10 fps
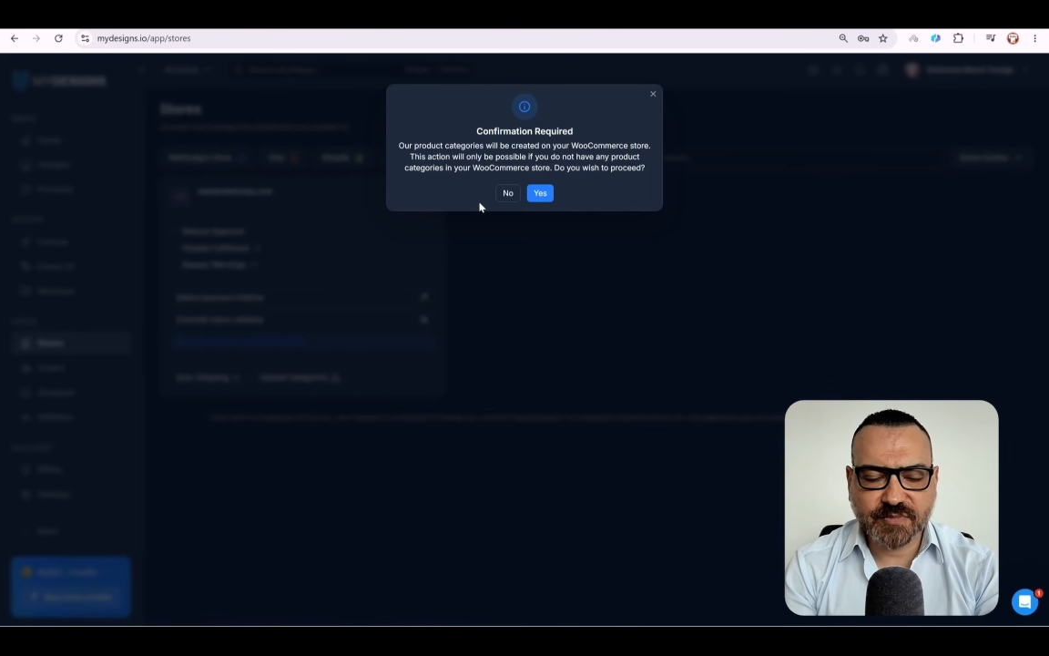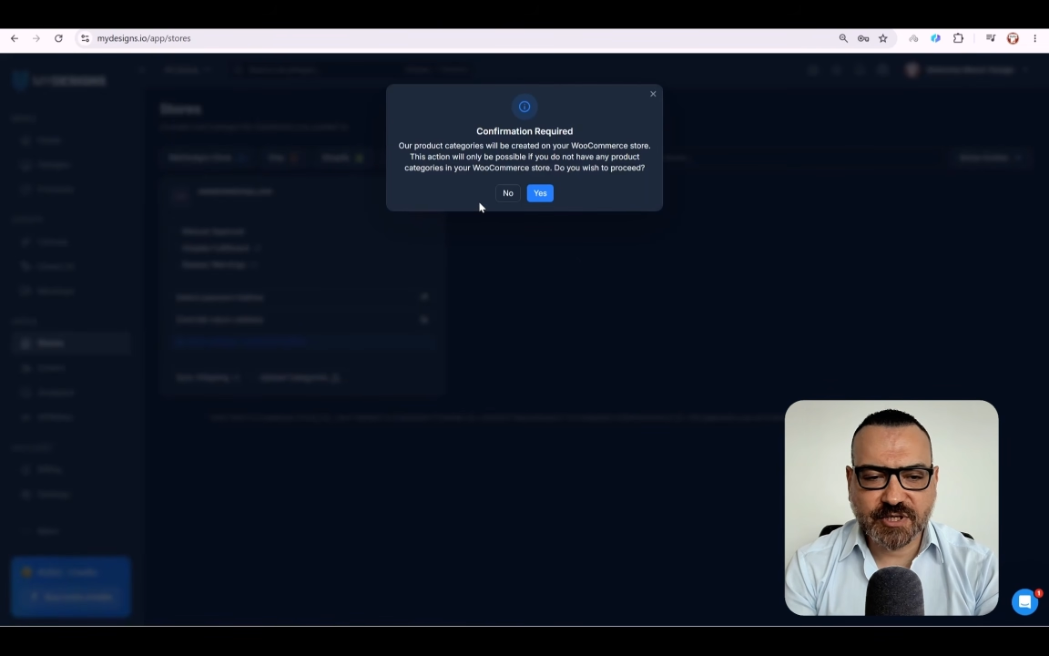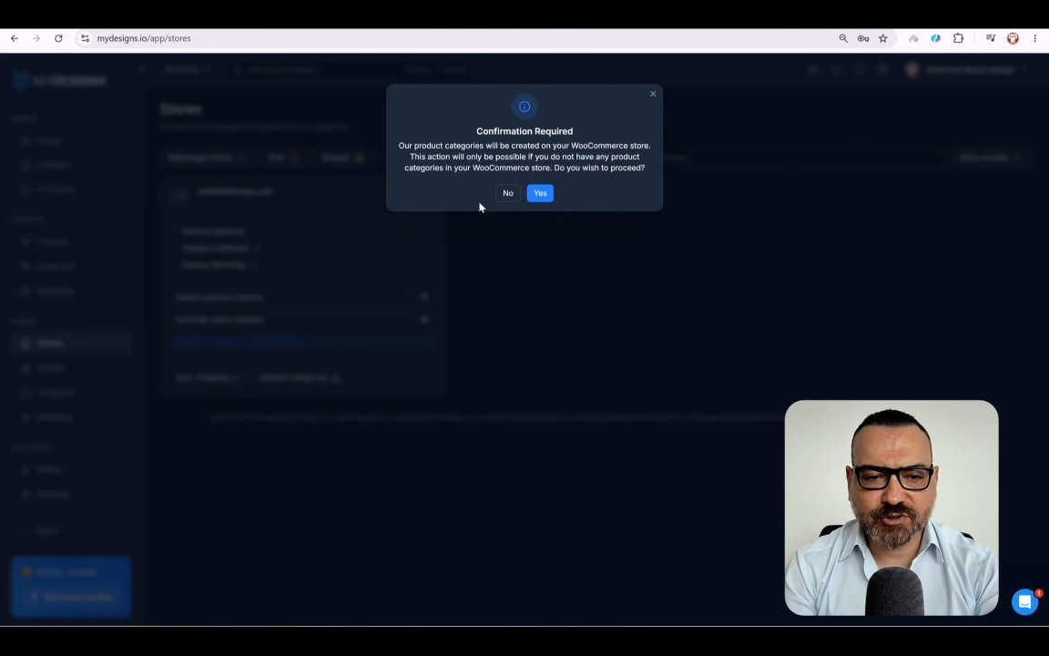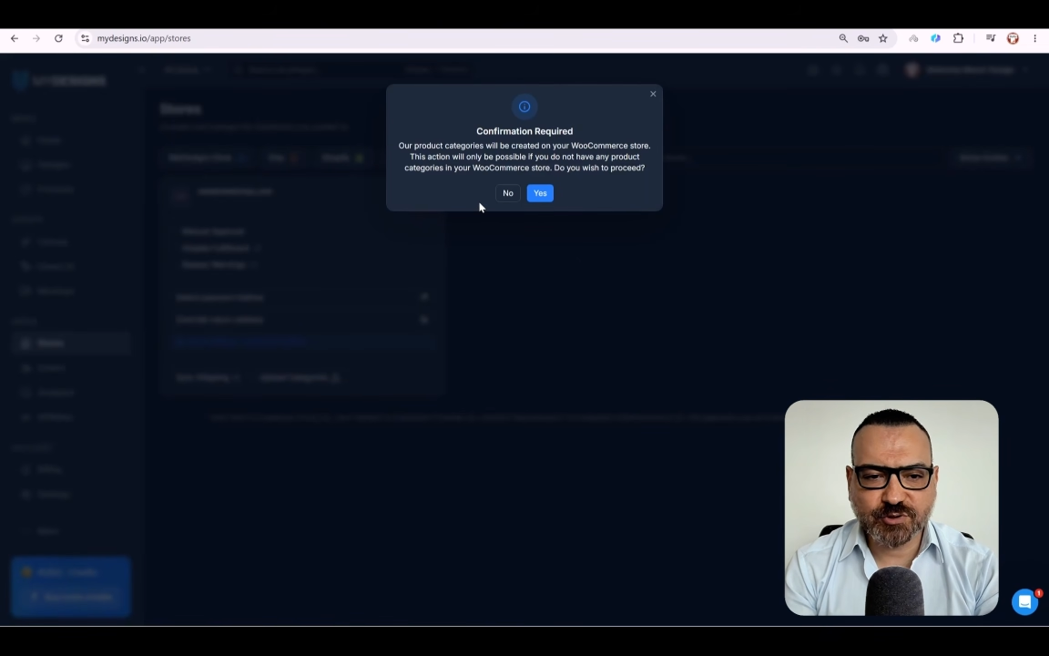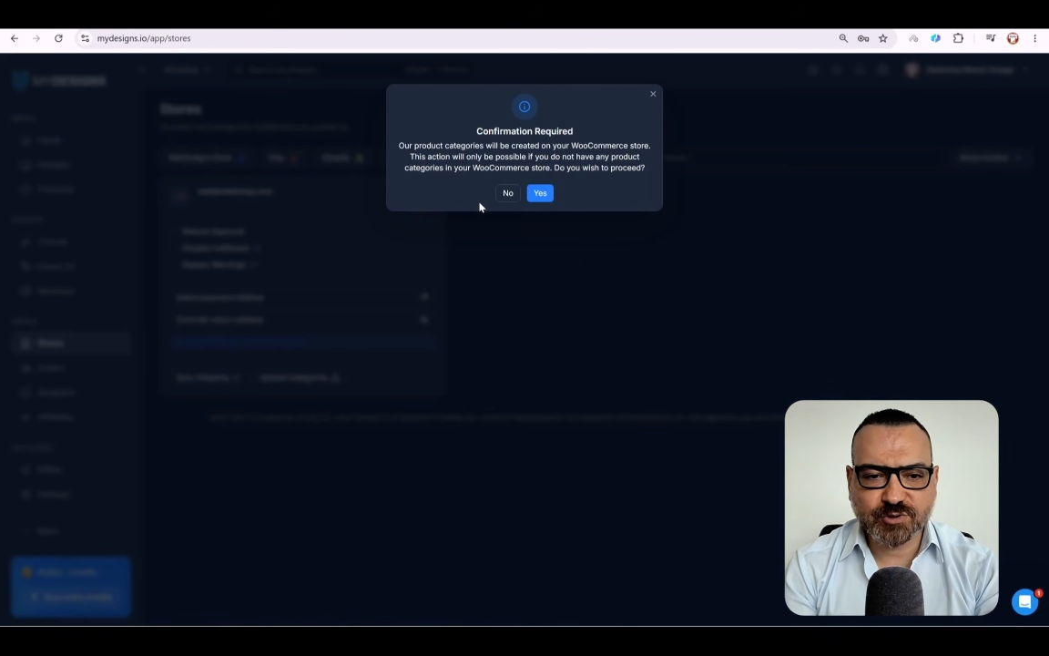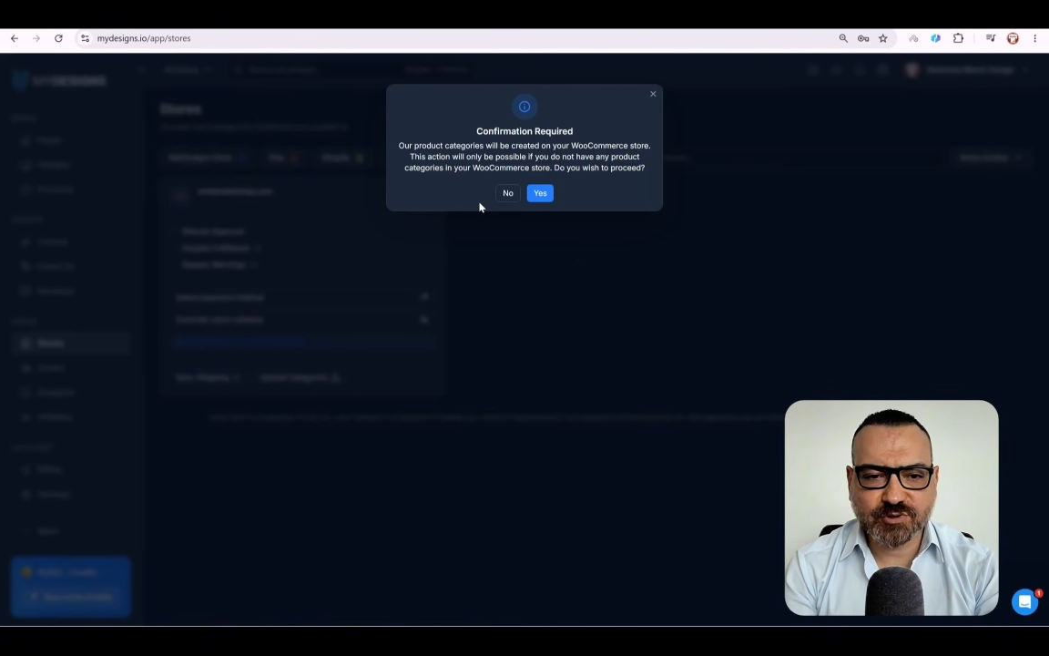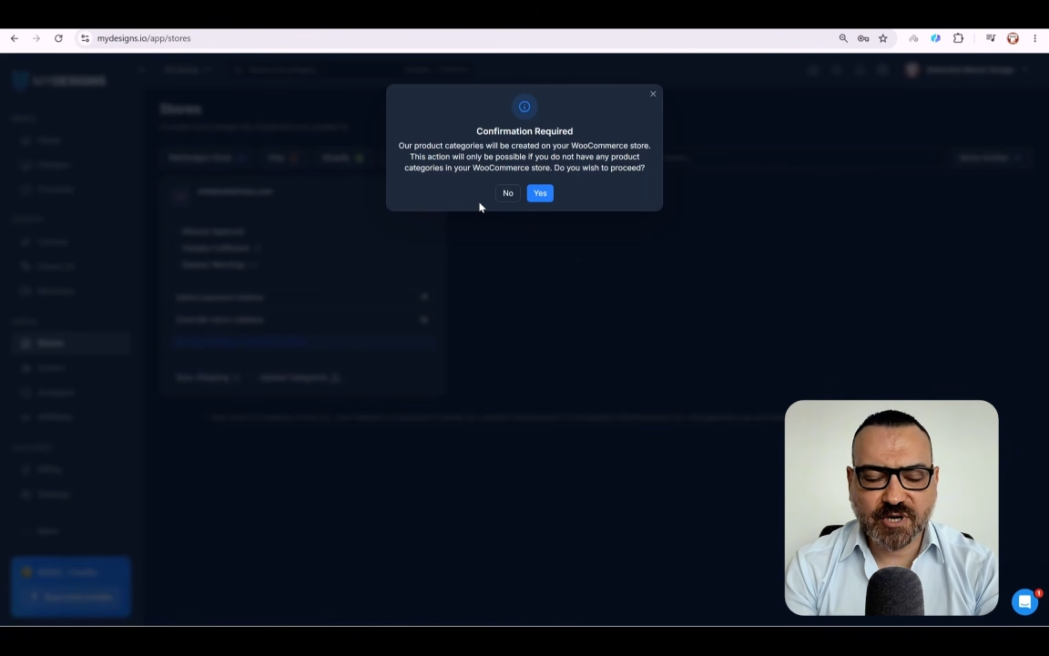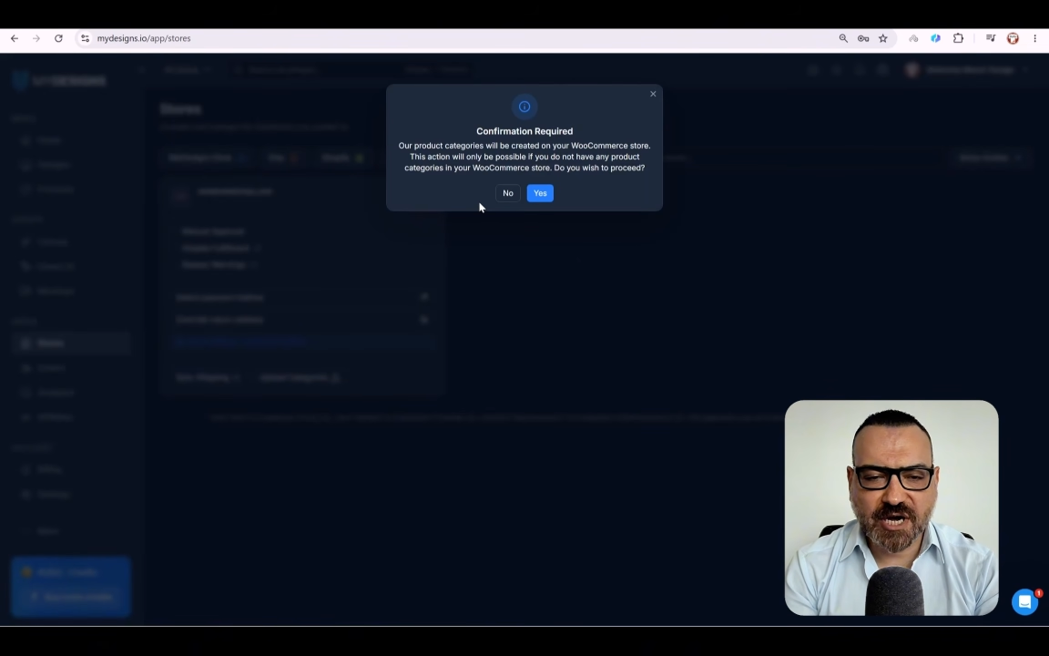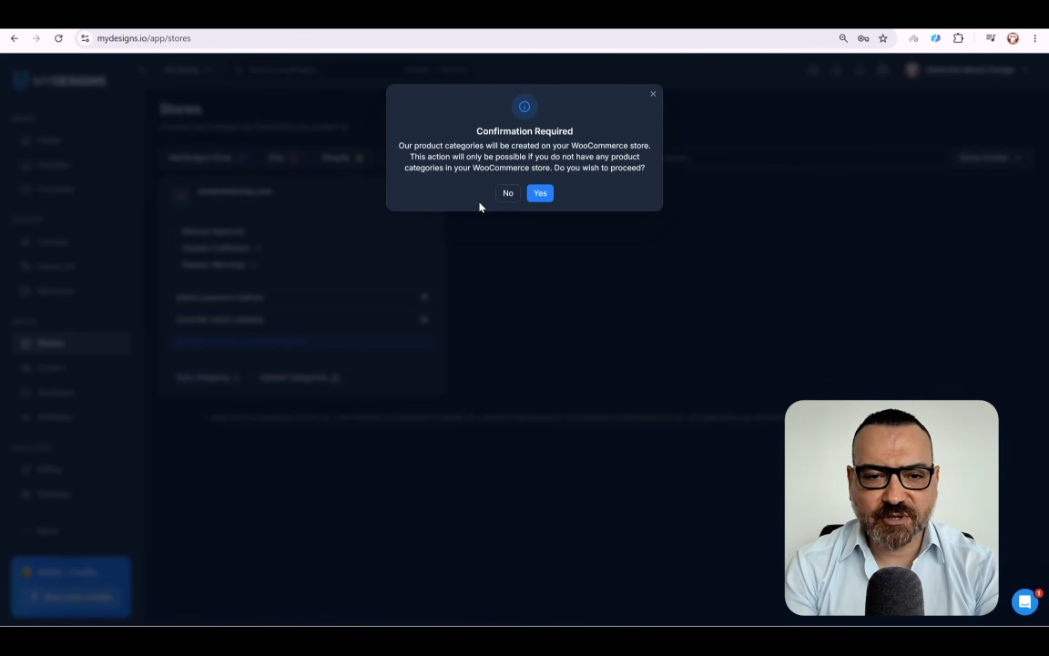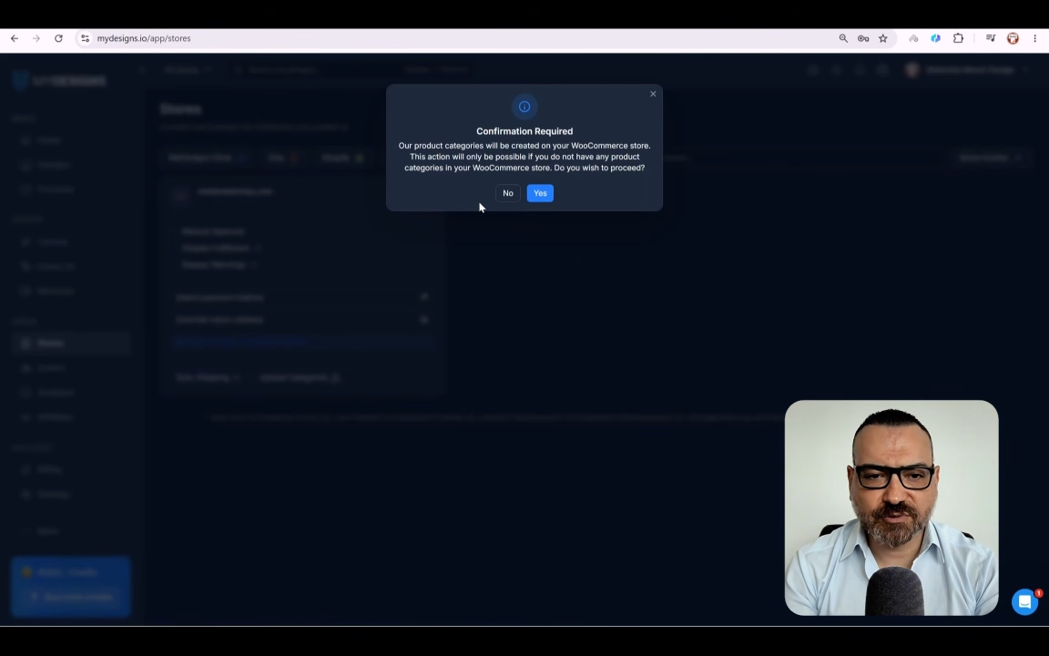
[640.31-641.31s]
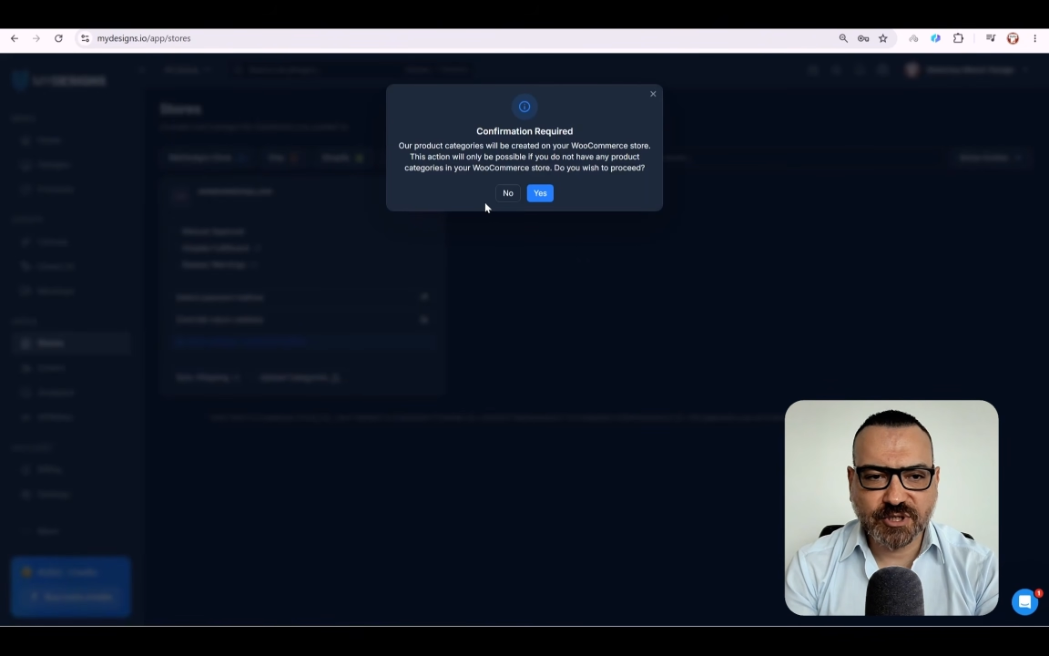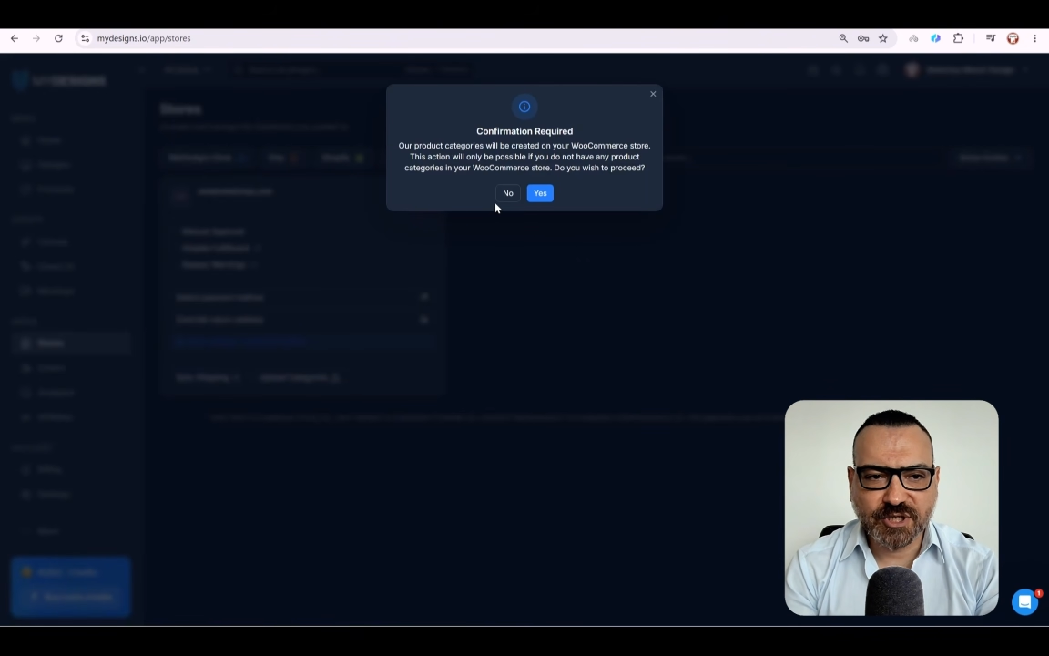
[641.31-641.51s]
and shows you how